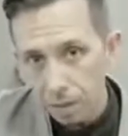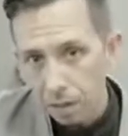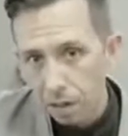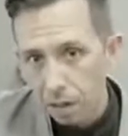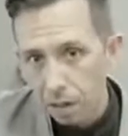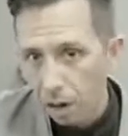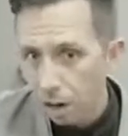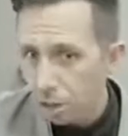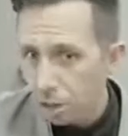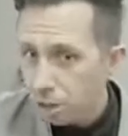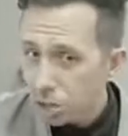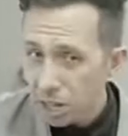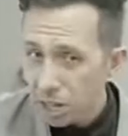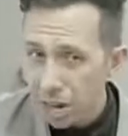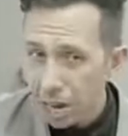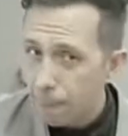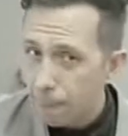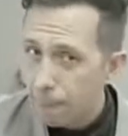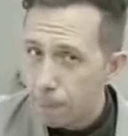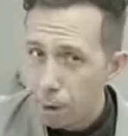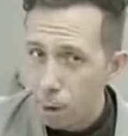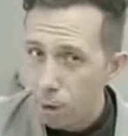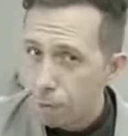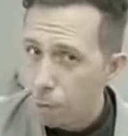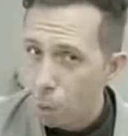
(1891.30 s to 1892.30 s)
I'll just kind of
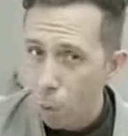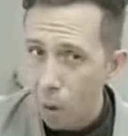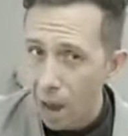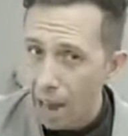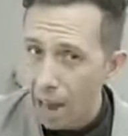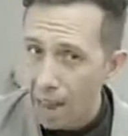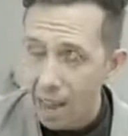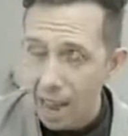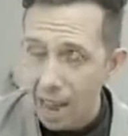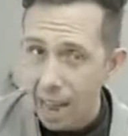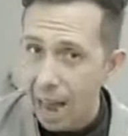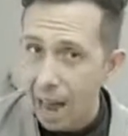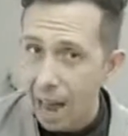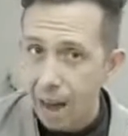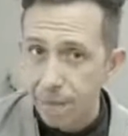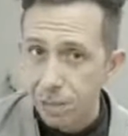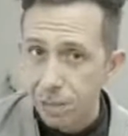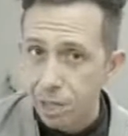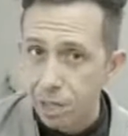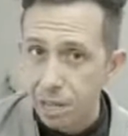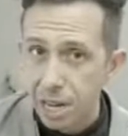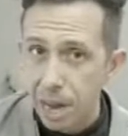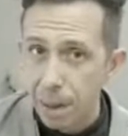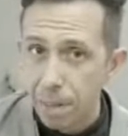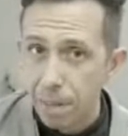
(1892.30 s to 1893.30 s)
move away a half
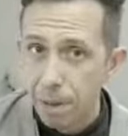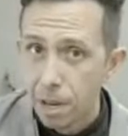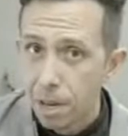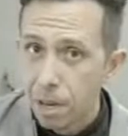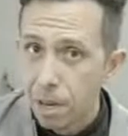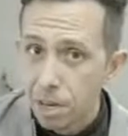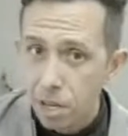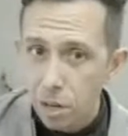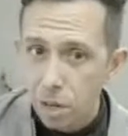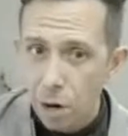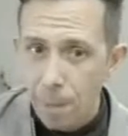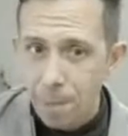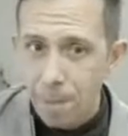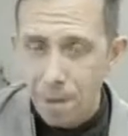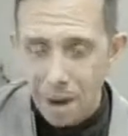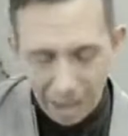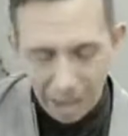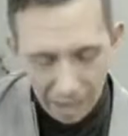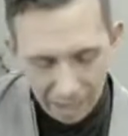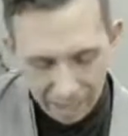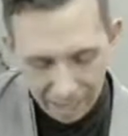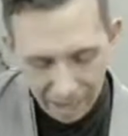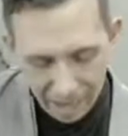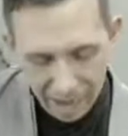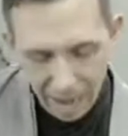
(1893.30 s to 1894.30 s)
step. So I'm not,
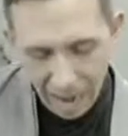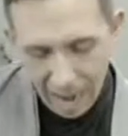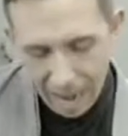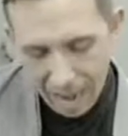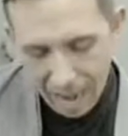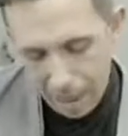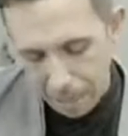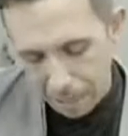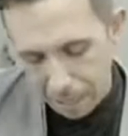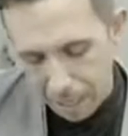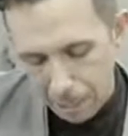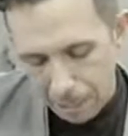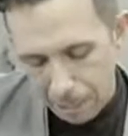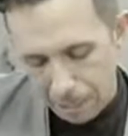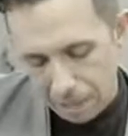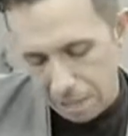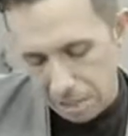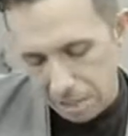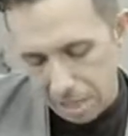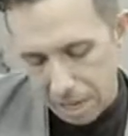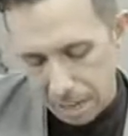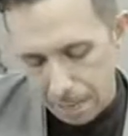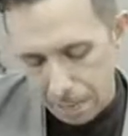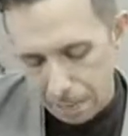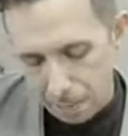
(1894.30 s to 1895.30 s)
like, I am keeping the
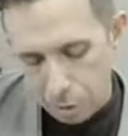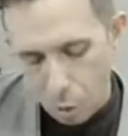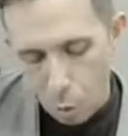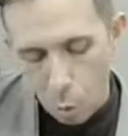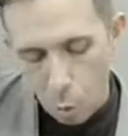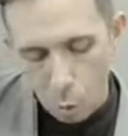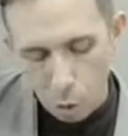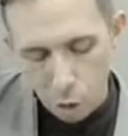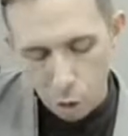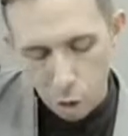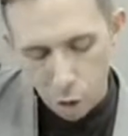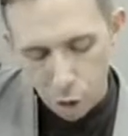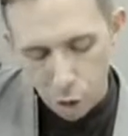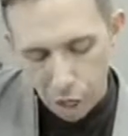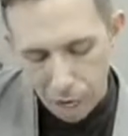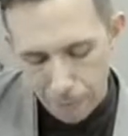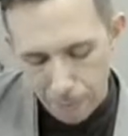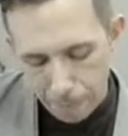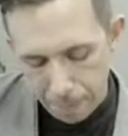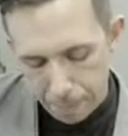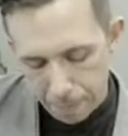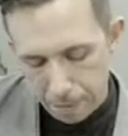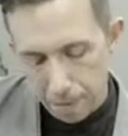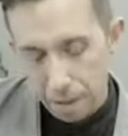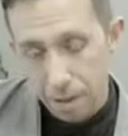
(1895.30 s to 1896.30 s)
same chord
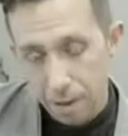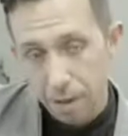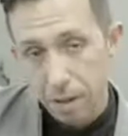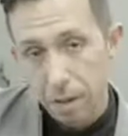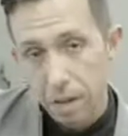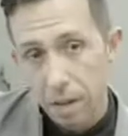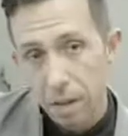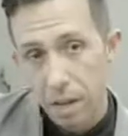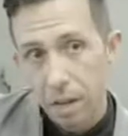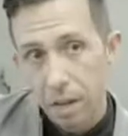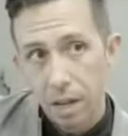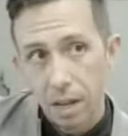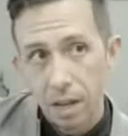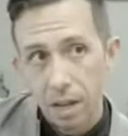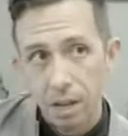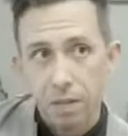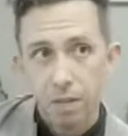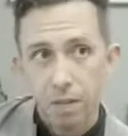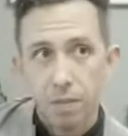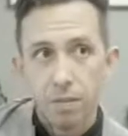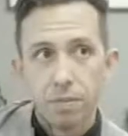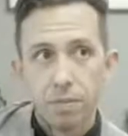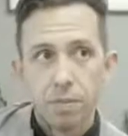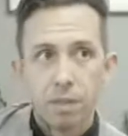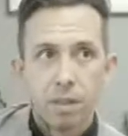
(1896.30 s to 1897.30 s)
shape.
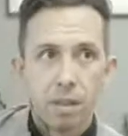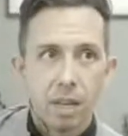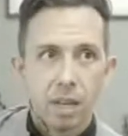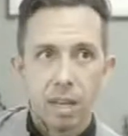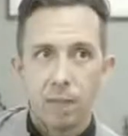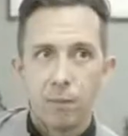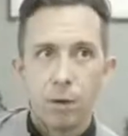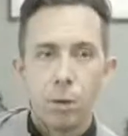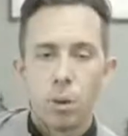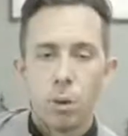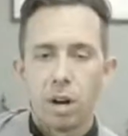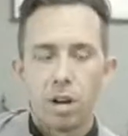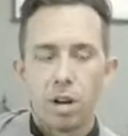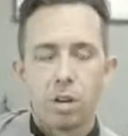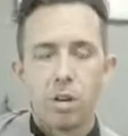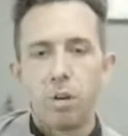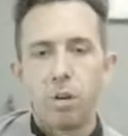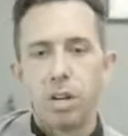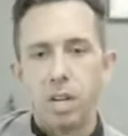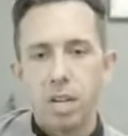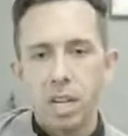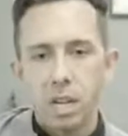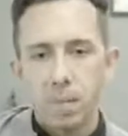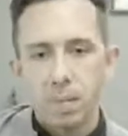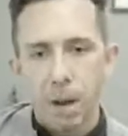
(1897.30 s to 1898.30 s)
Like if you want to do
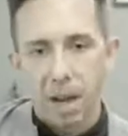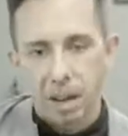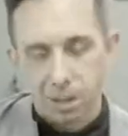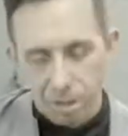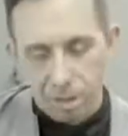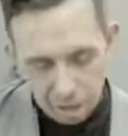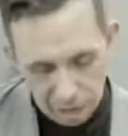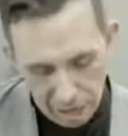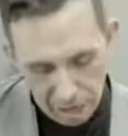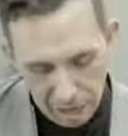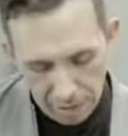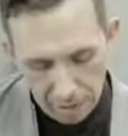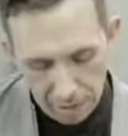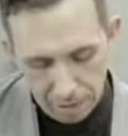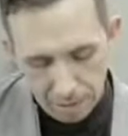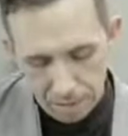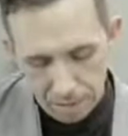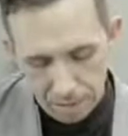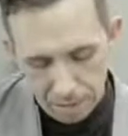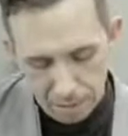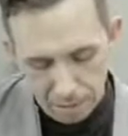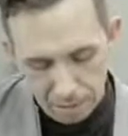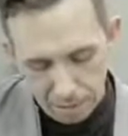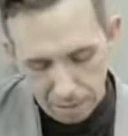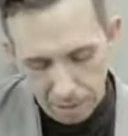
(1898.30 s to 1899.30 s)
an E minor
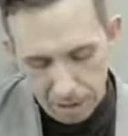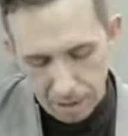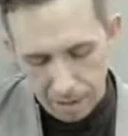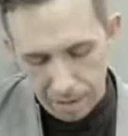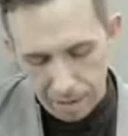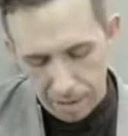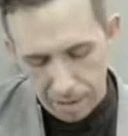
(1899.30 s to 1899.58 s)
7, right?